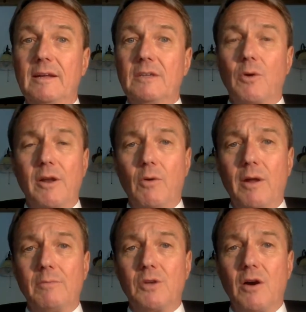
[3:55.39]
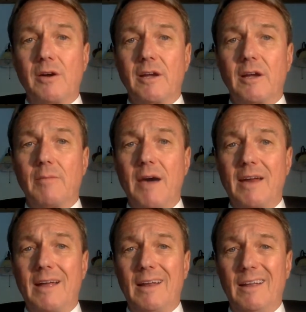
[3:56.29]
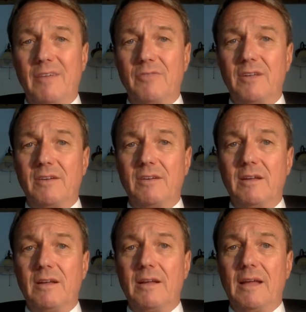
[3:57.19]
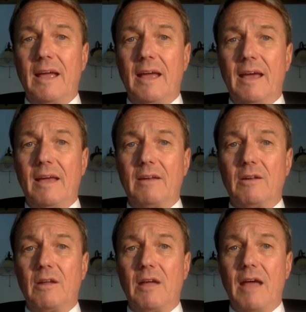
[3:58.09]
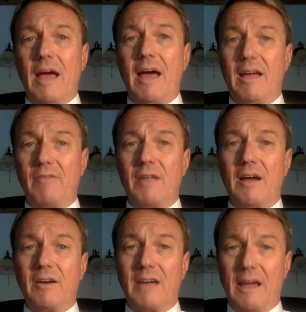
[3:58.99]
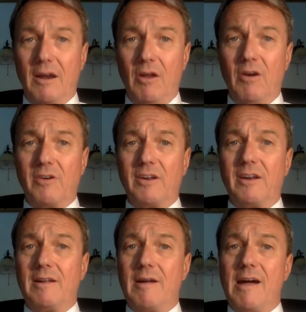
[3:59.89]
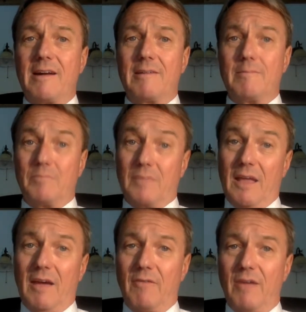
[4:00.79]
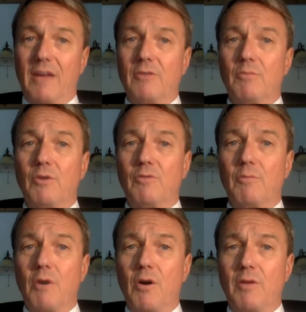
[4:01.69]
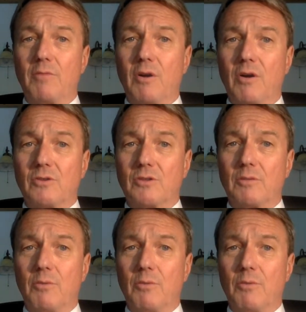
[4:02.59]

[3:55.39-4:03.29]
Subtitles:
So I know what I'm talking about. I lived it, and I have now cataloged it. I have had to move abroad because of the